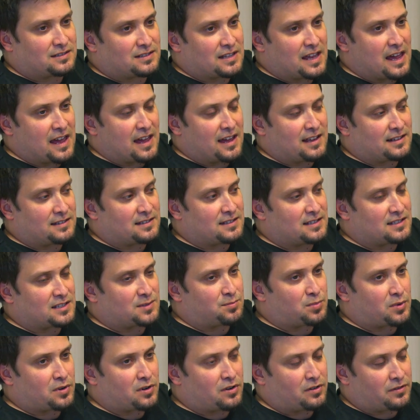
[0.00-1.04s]
had since
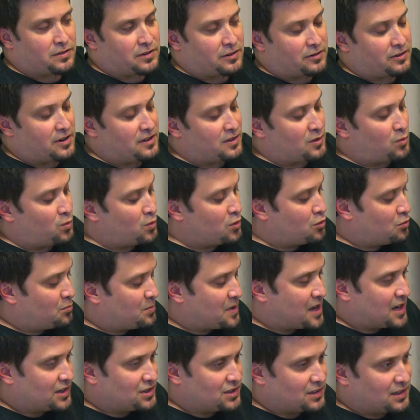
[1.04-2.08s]
birth, or in the womb,
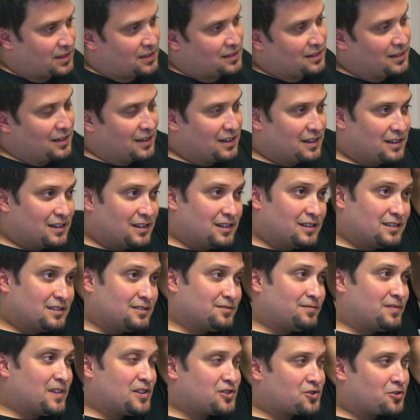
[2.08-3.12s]
actually.
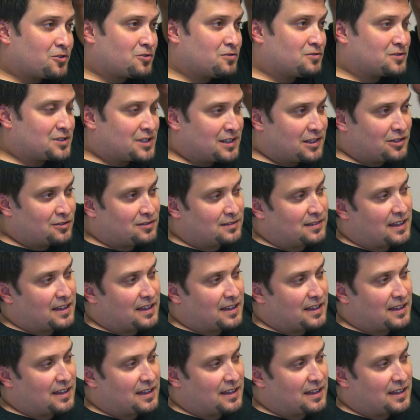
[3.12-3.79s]
Ventricles a little